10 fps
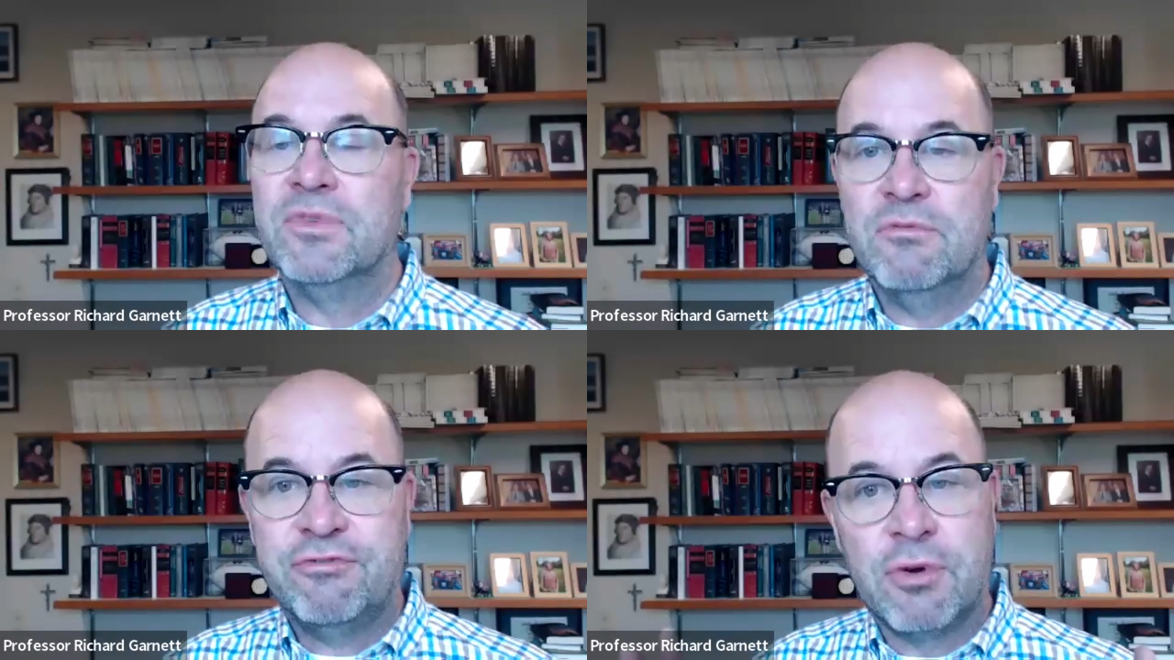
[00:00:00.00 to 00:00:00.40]

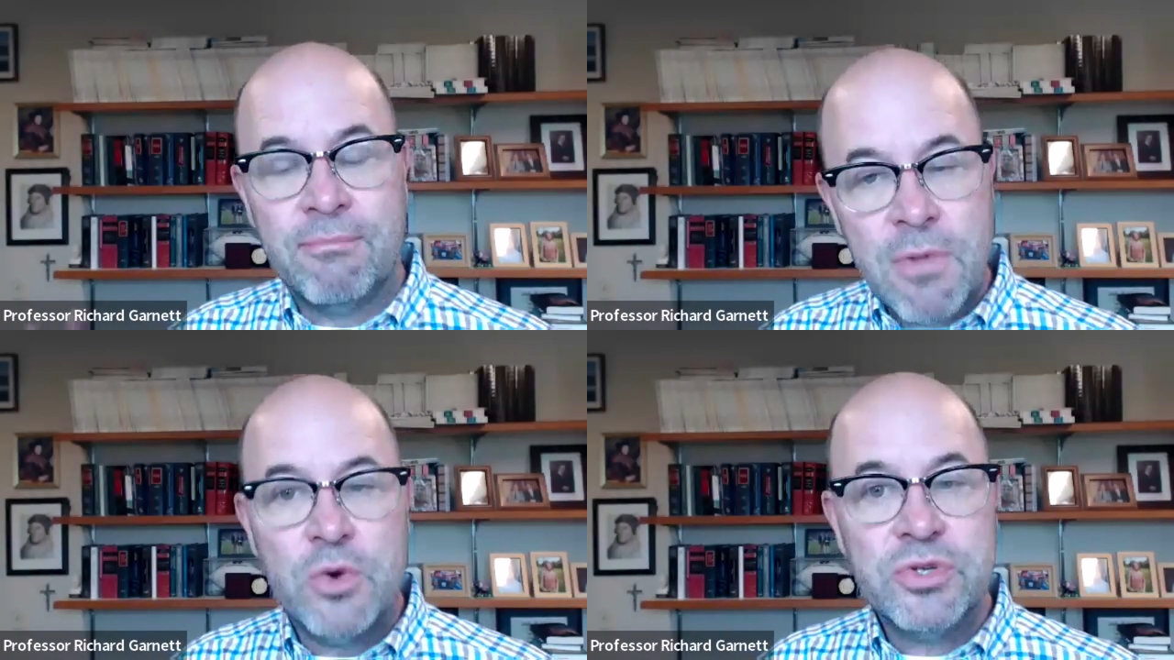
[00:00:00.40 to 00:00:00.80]
For
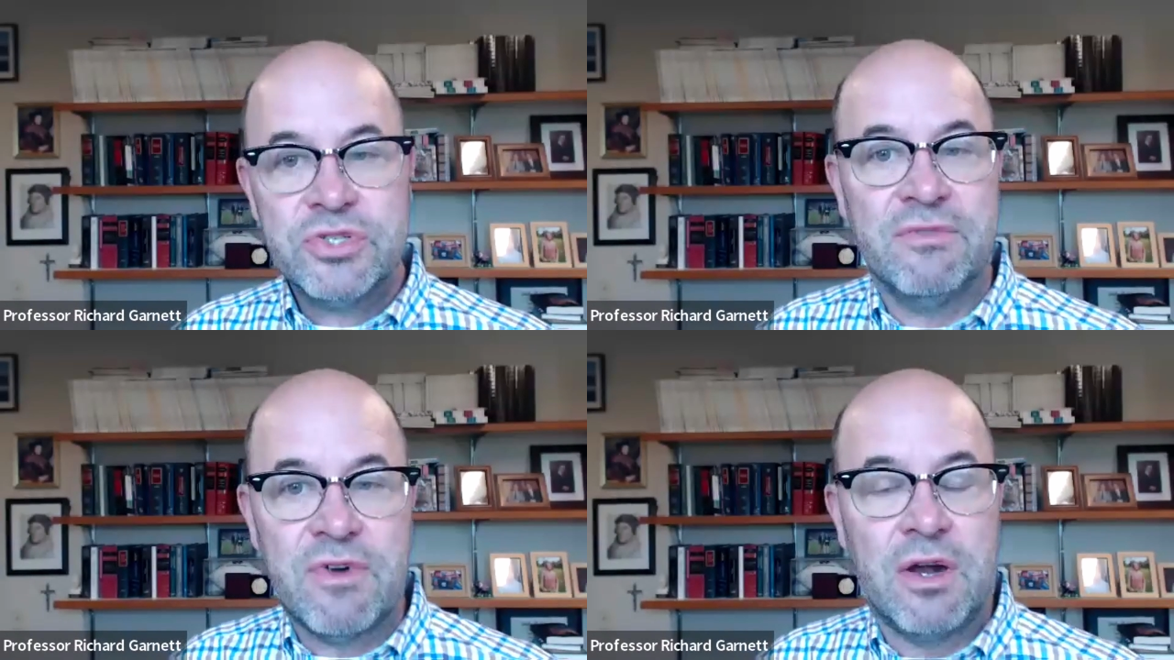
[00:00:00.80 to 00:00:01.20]

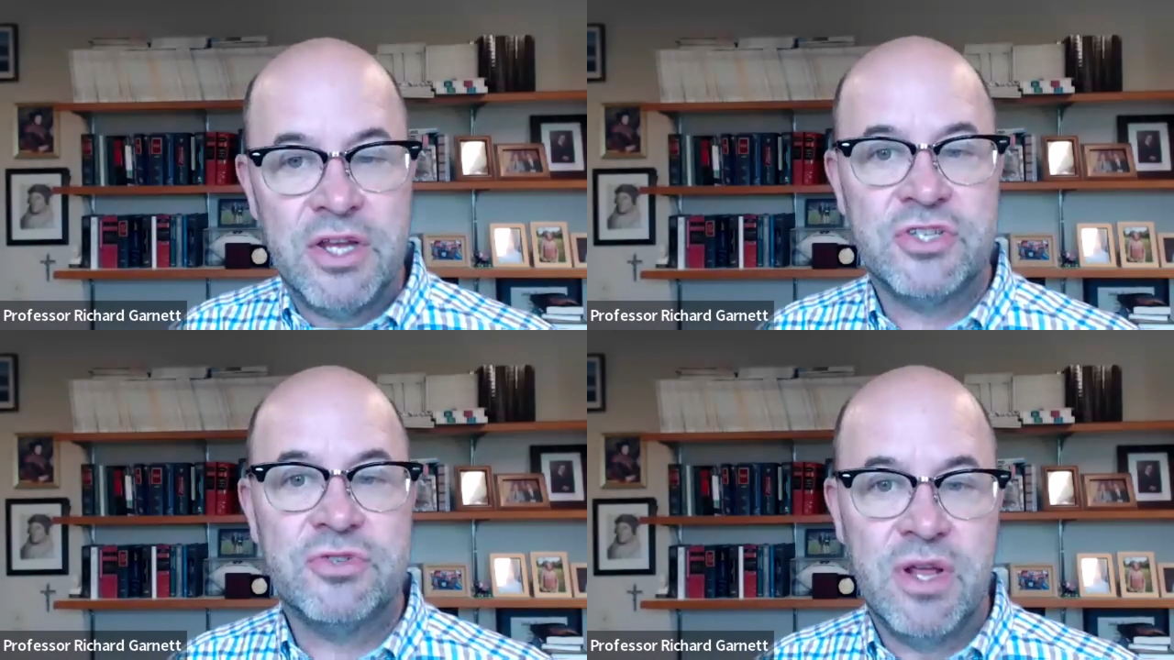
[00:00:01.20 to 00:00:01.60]
most of our
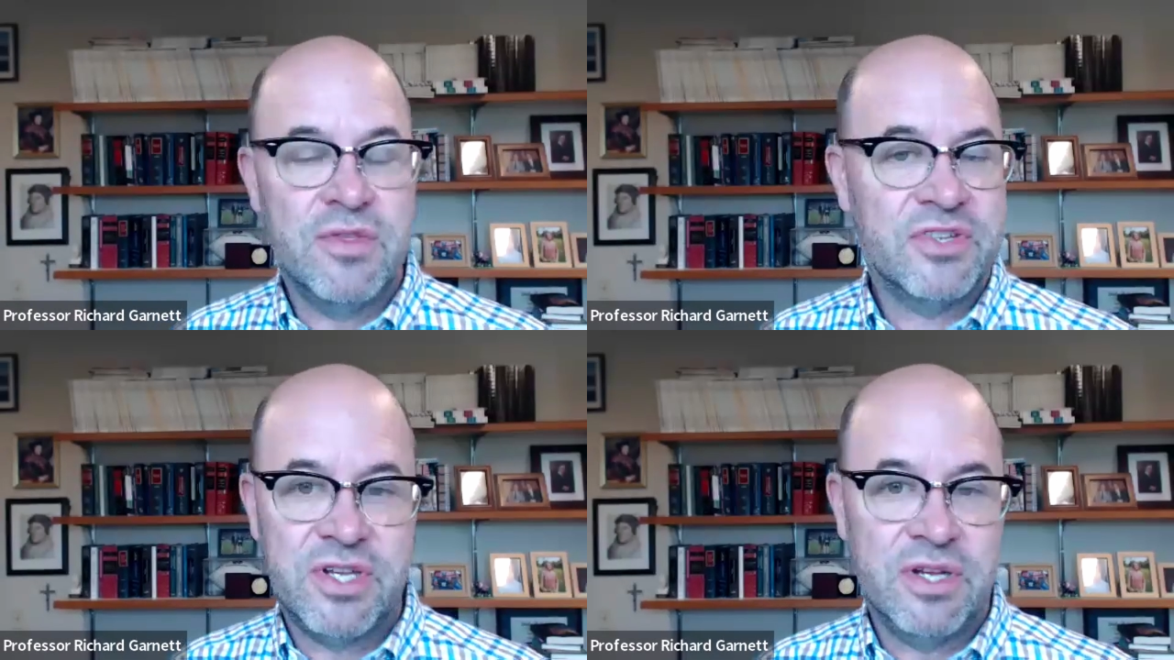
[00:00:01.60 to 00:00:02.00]
history,
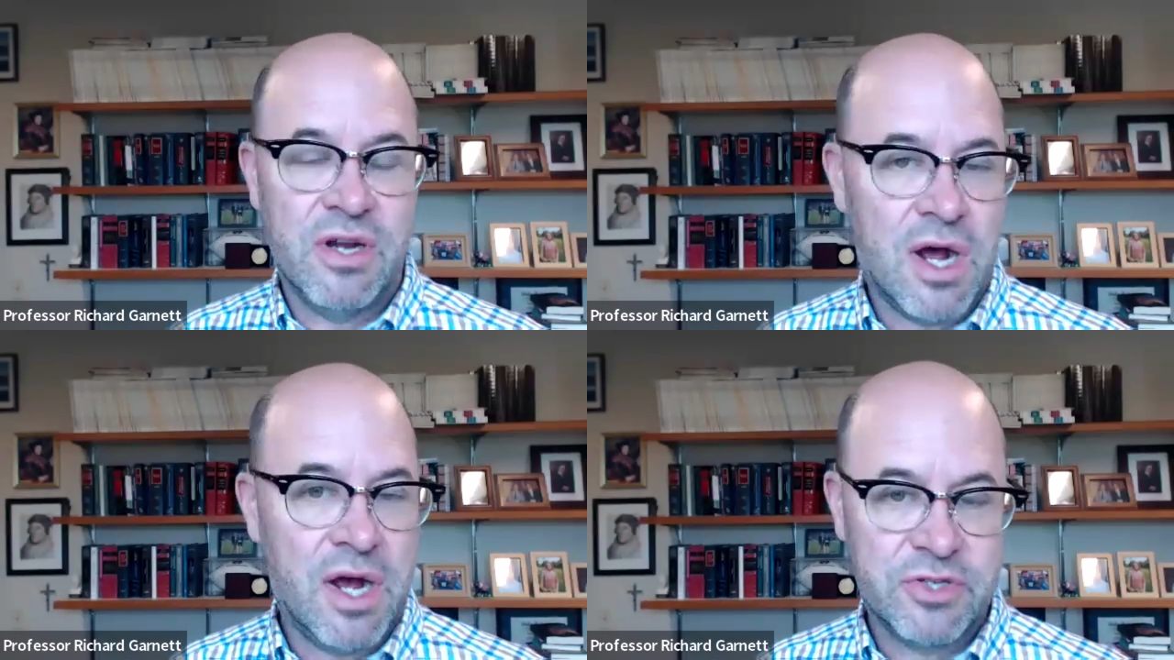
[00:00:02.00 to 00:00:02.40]
this didn't
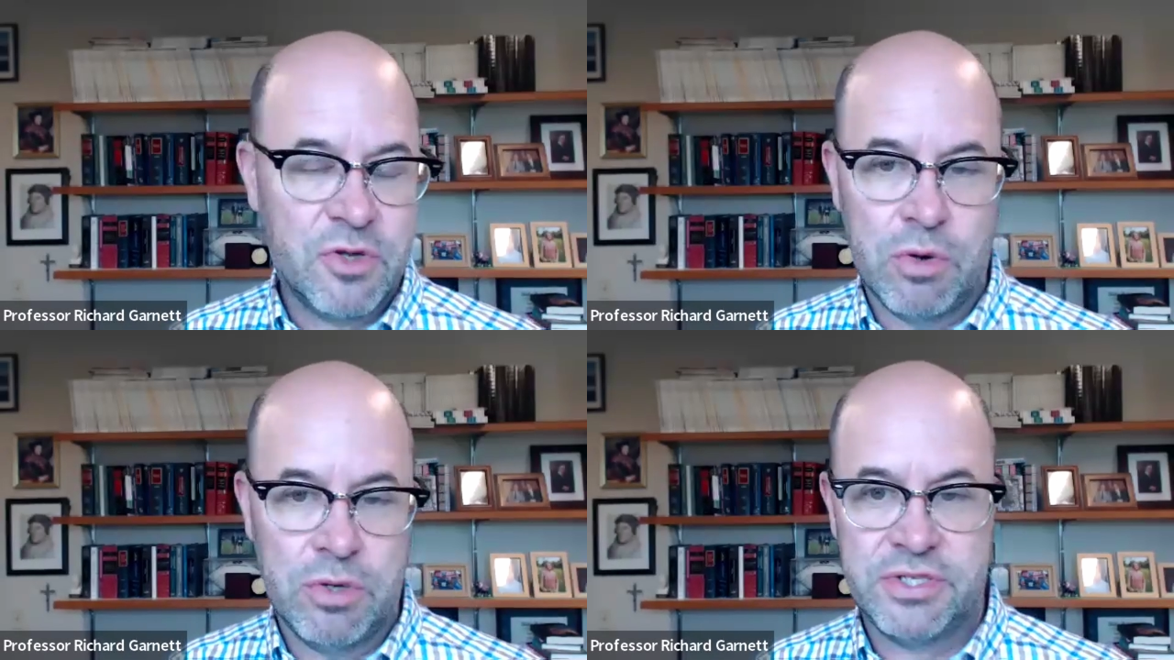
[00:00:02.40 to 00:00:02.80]
cause
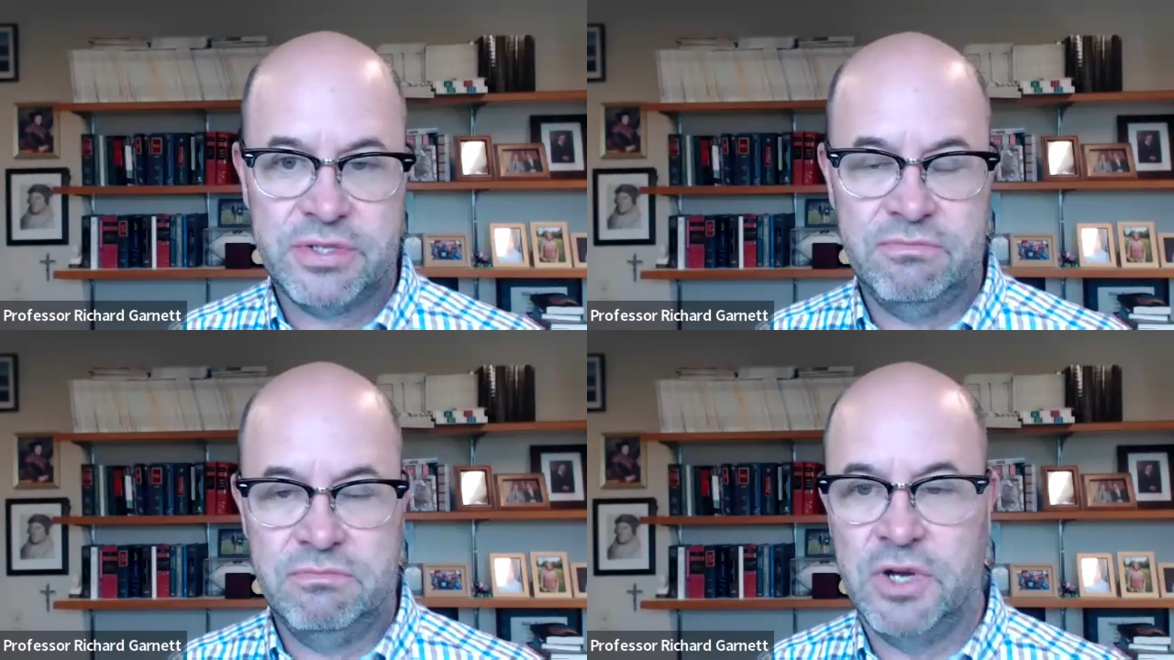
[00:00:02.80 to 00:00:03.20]

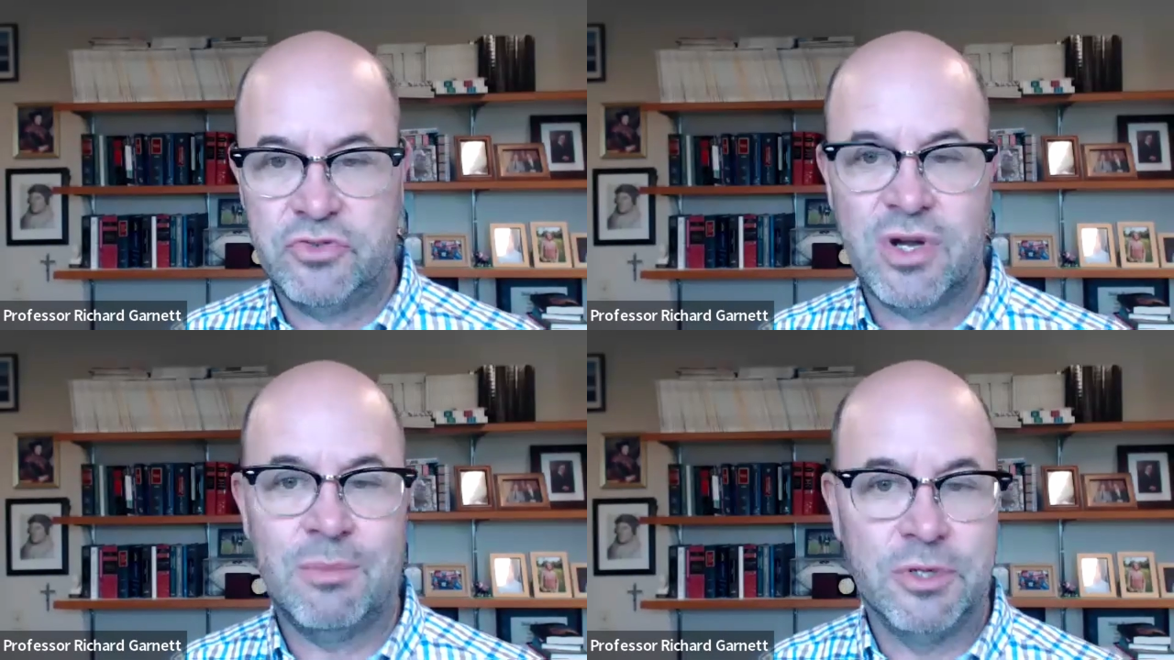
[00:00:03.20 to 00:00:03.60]
courts
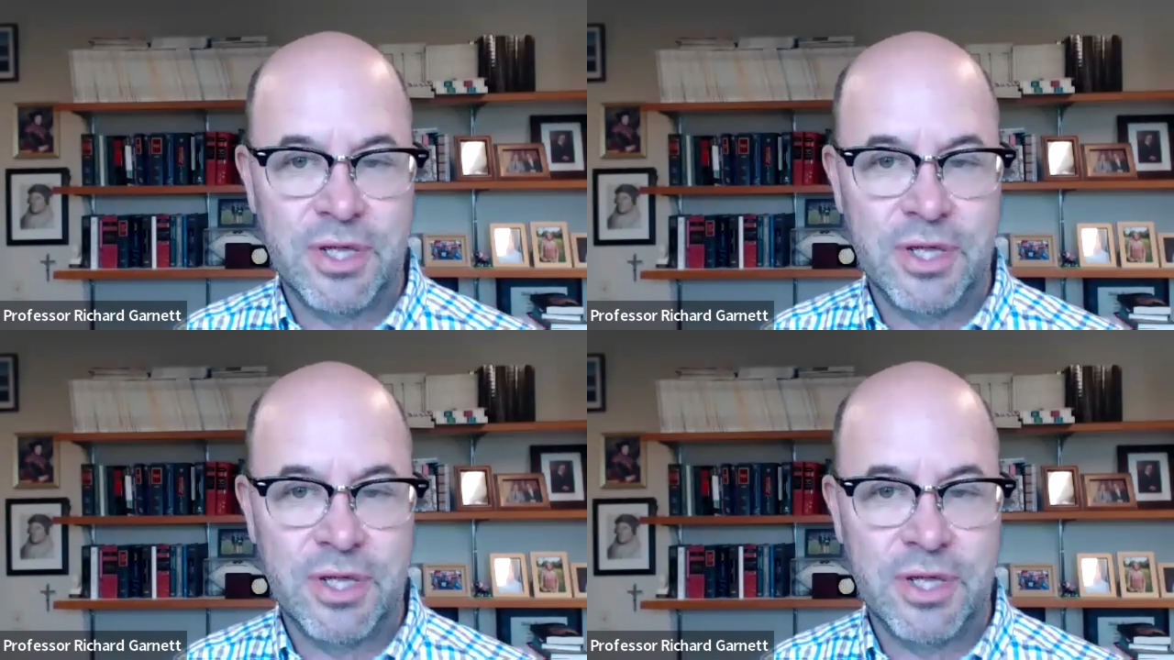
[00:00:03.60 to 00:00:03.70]
much trouble.